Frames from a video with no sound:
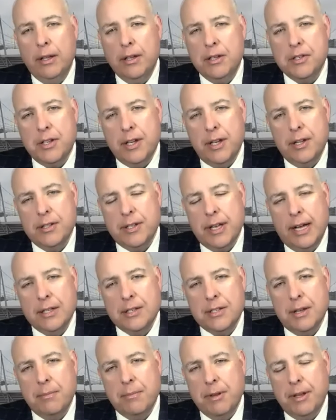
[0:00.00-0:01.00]
Is, is that
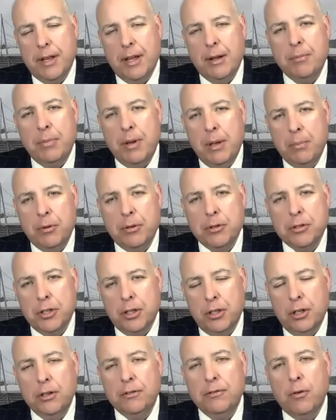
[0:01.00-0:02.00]
something that people should
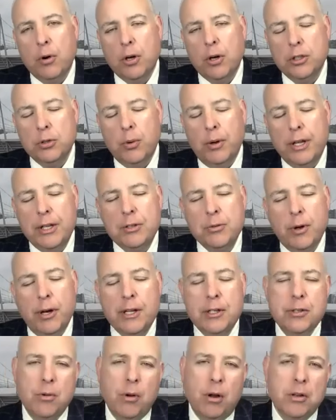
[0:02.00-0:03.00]
look for in
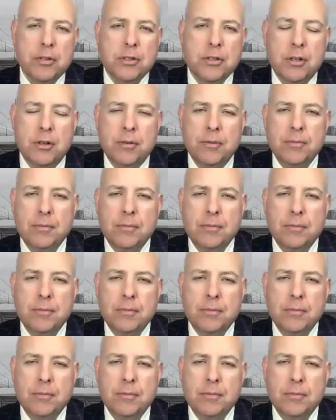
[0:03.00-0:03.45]
2022 also?